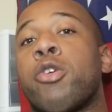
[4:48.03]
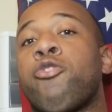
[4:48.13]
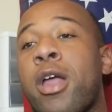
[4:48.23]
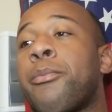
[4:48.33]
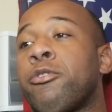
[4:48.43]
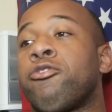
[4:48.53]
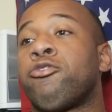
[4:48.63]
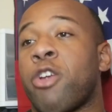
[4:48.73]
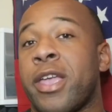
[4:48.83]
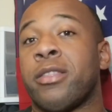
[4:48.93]
already trying to
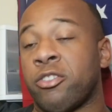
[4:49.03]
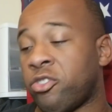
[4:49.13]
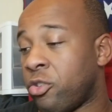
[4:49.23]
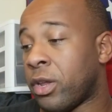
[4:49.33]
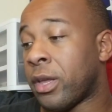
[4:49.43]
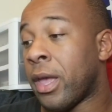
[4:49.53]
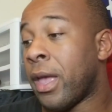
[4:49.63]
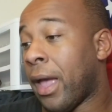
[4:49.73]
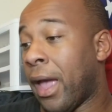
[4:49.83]
portray this shooting